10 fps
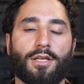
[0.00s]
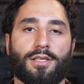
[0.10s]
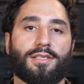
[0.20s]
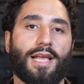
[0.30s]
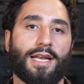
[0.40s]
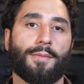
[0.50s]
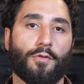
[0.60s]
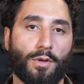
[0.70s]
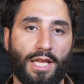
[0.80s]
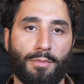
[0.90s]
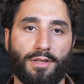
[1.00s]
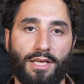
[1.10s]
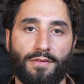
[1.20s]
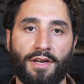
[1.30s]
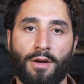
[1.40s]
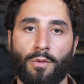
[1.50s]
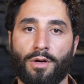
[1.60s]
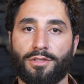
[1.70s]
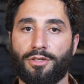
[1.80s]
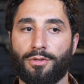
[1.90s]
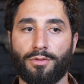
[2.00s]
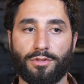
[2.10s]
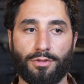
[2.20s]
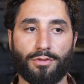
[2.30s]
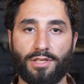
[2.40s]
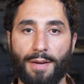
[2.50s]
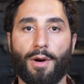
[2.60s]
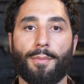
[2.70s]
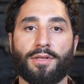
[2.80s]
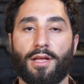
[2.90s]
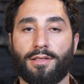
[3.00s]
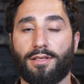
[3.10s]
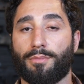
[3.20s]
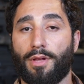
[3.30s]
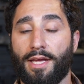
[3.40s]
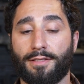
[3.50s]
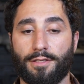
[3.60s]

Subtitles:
to stand up for what they believe in order to step up and to the plate.